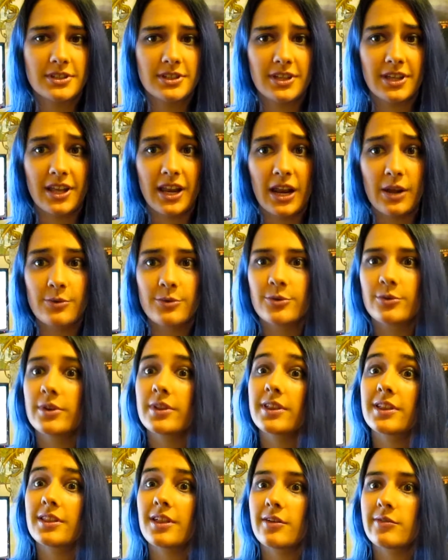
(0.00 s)
I would
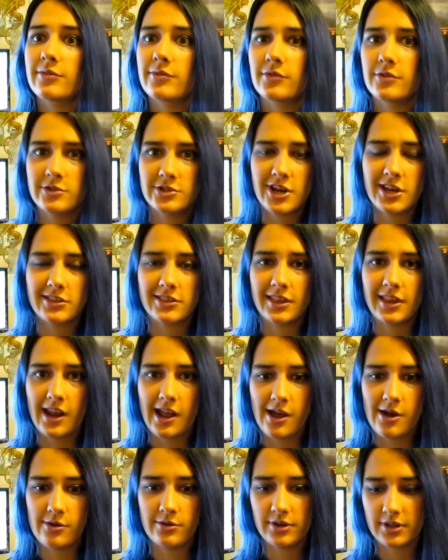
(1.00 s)
really love if you check that
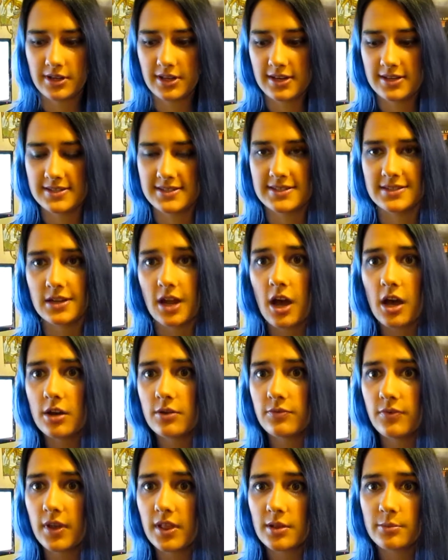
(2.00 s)
out. It is not
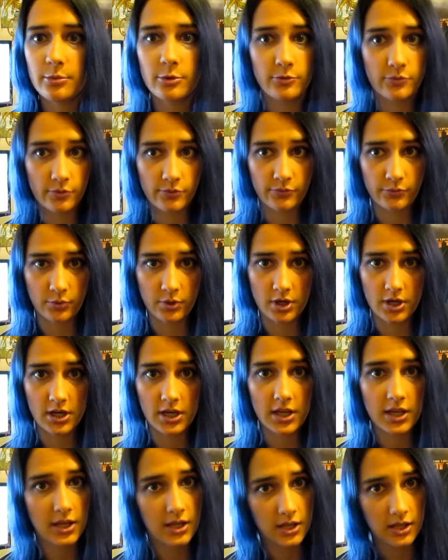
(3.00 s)
available for
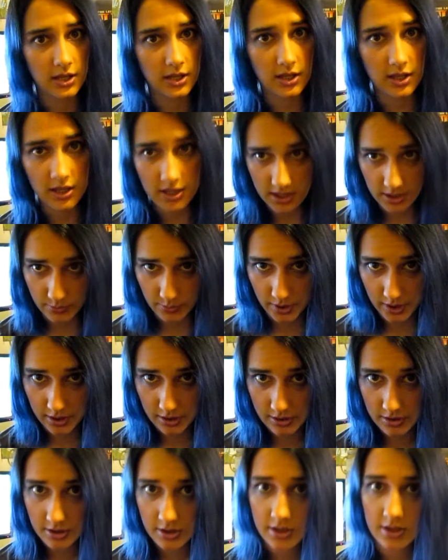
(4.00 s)
free
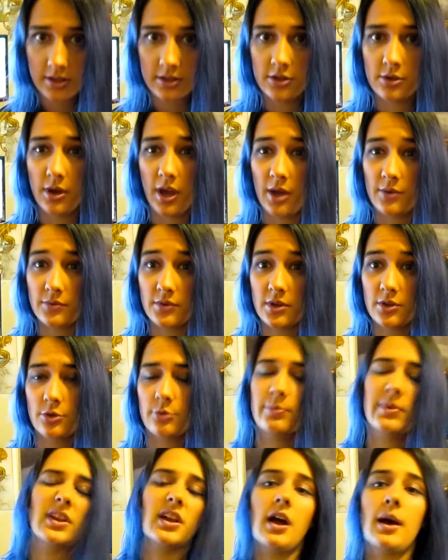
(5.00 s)
anywhere. You have to either
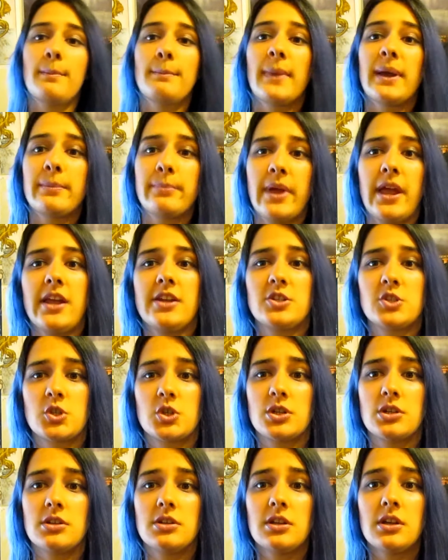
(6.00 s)
become my
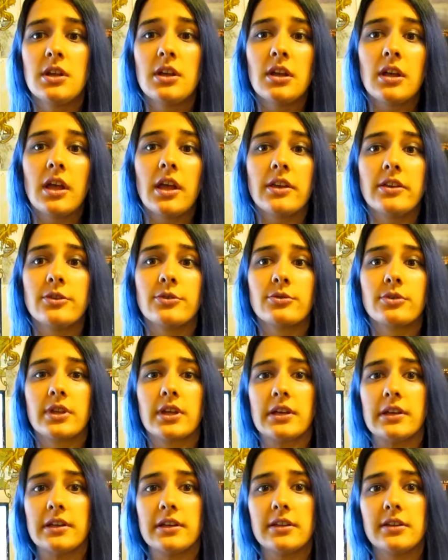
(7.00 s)
patron and you'll
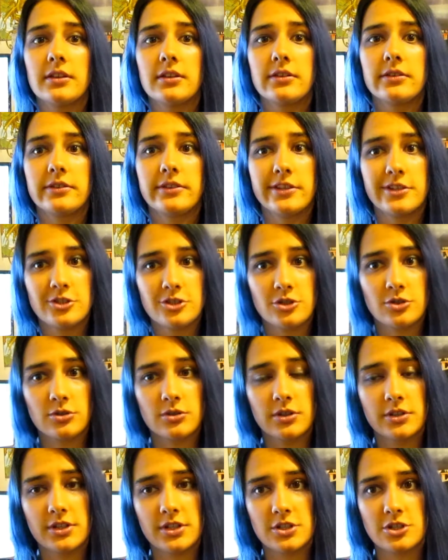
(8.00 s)
get digital
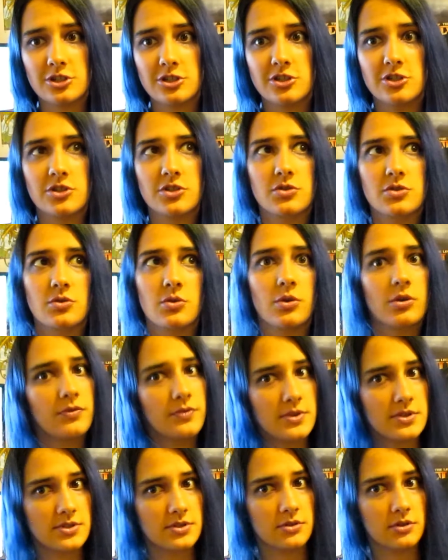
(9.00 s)
editions or
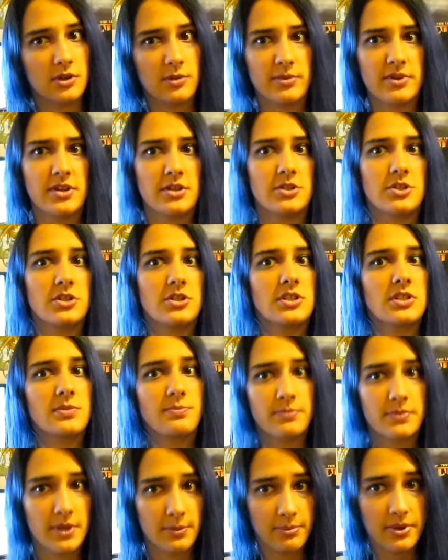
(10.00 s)
physical editions
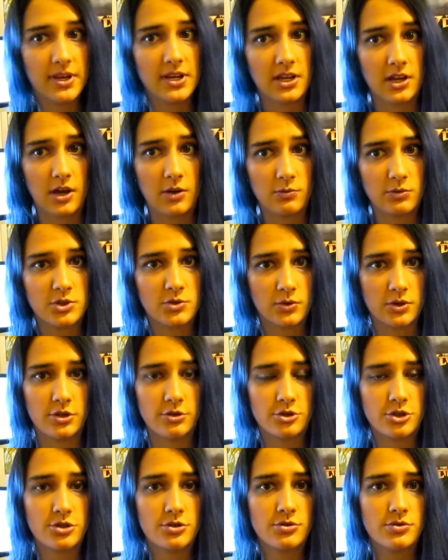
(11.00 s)
depending on which one you
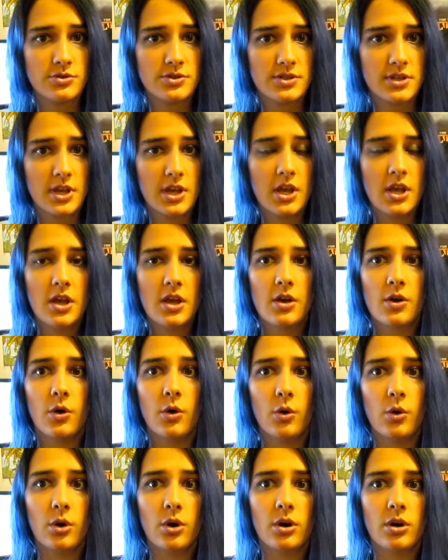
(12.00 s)
choose,
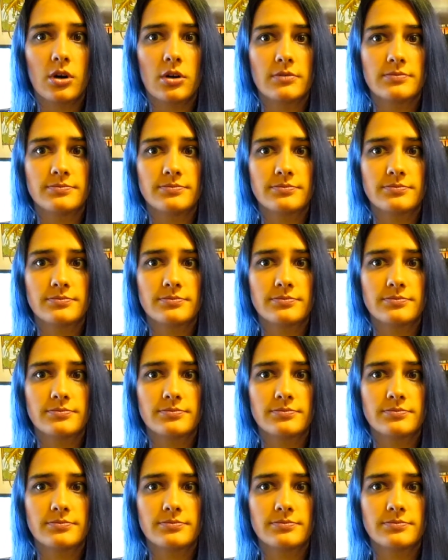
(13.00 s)
or